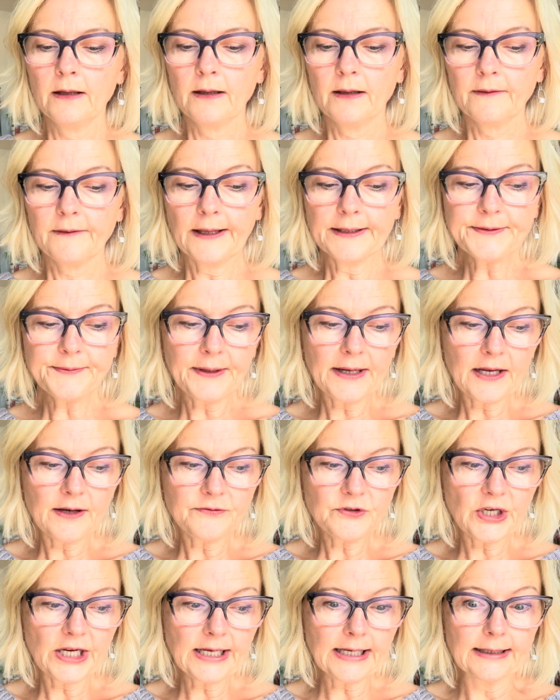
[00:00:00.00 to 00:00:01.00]
that's what I have
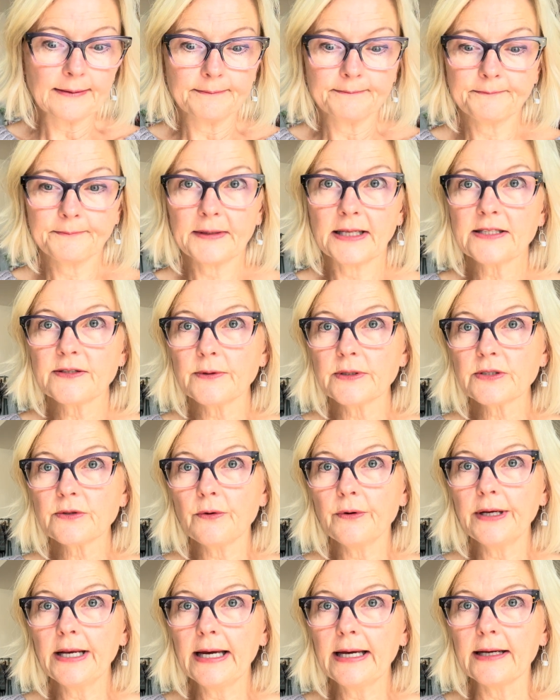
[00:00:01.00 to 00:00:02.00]
shaken. That's what's
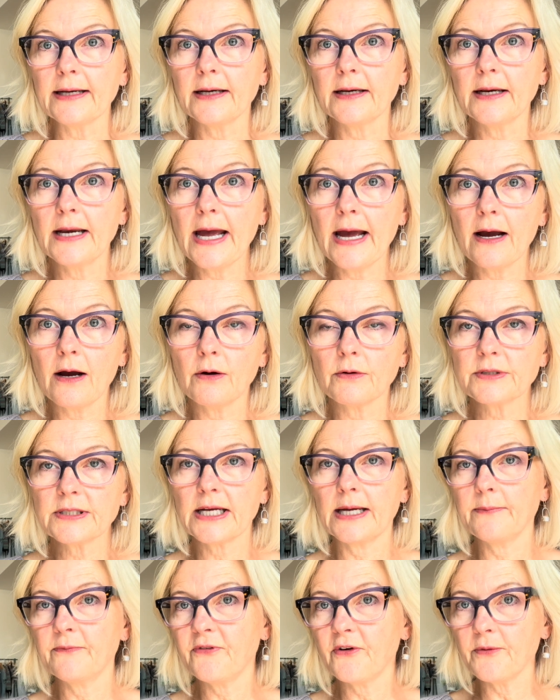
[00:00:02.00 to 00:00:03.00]
going on. Now,
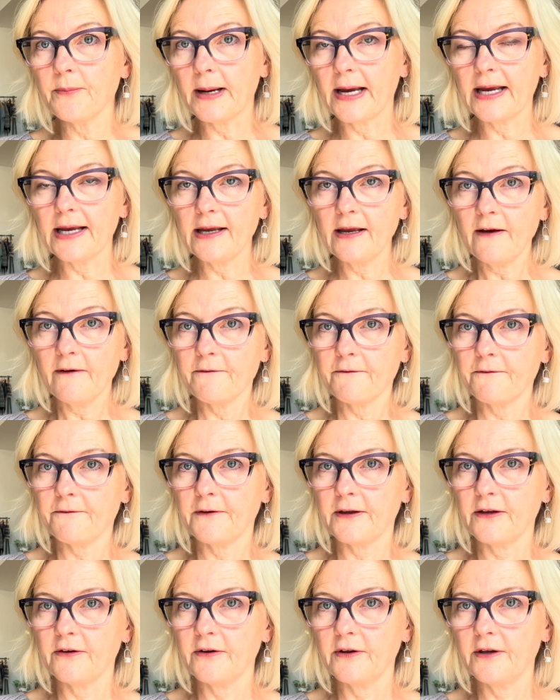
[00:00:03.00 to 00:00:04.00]
time for my
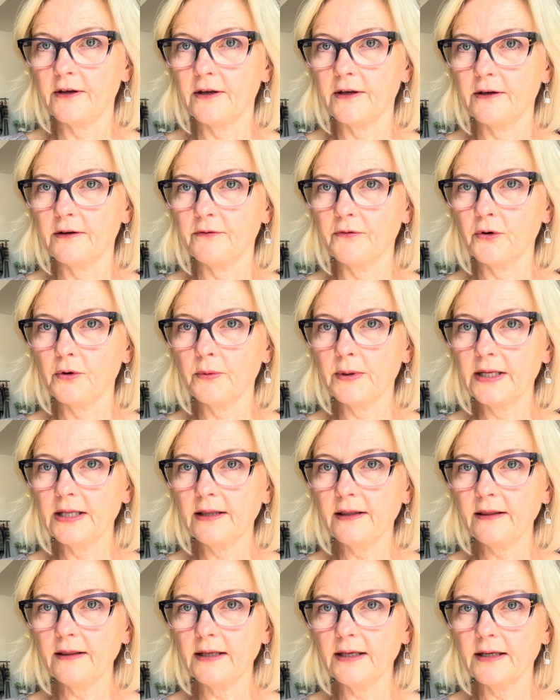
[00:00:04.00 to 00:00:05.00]
favorite
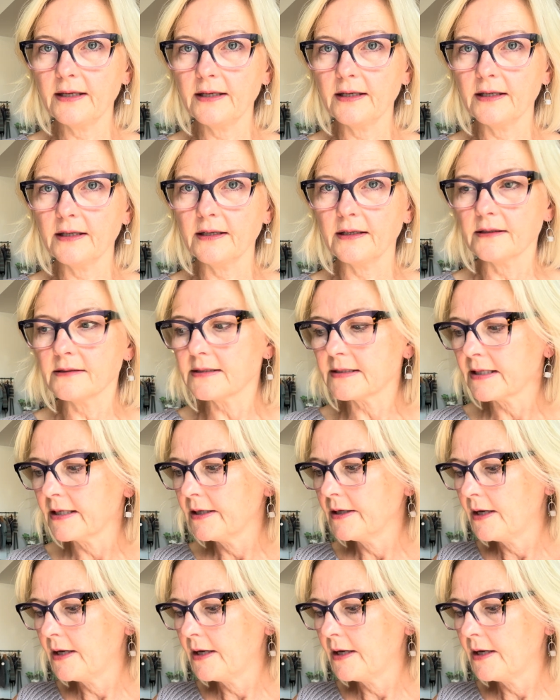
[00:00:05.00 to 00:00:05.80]
things.